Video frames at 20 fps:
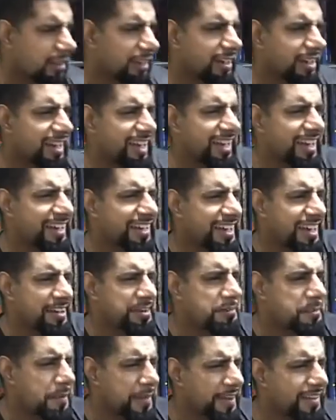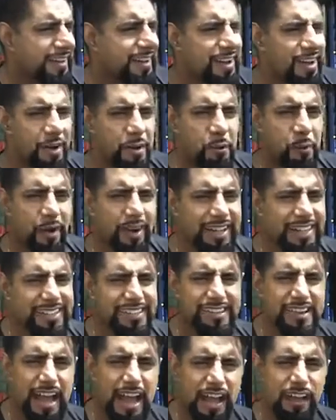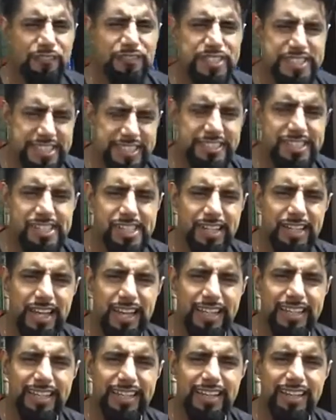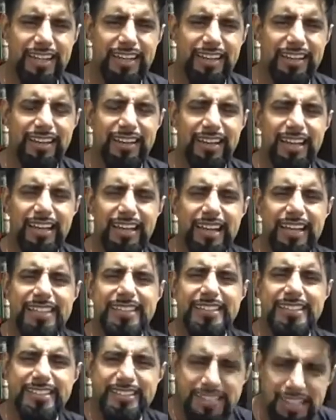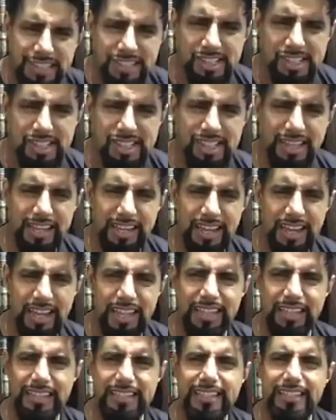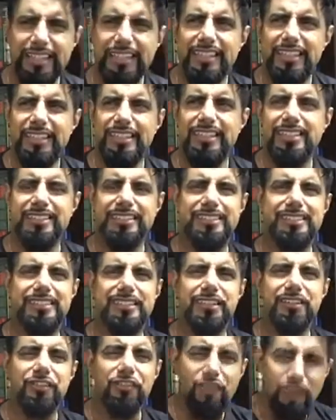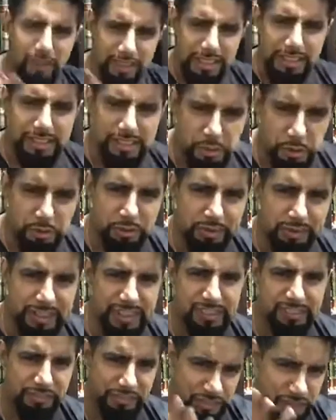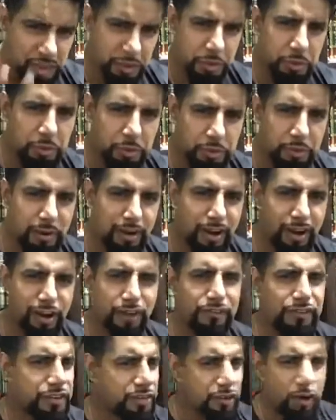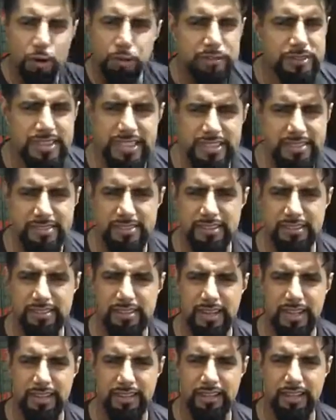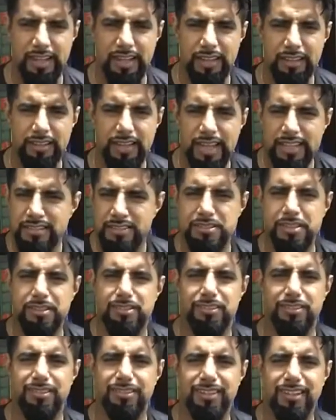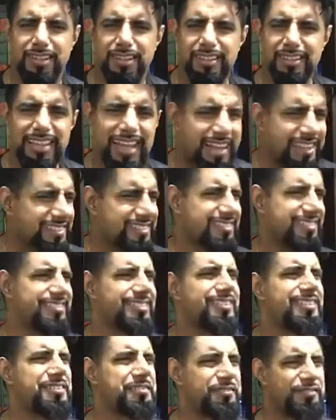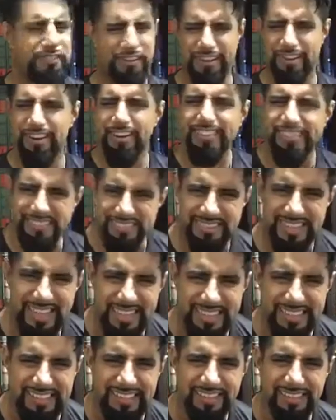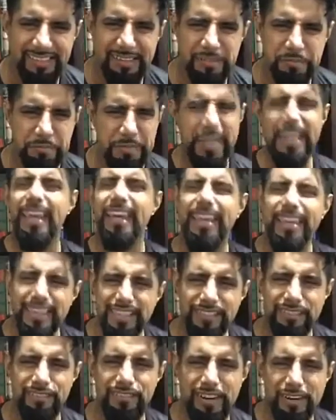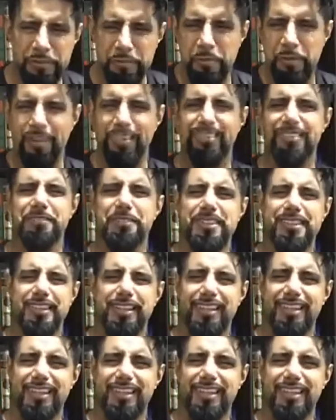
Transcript: Like, I mean, why do you have such a like a like such a derogatory view of your own sisters like that? That's just that's for God's sake, behave. Like what? What the?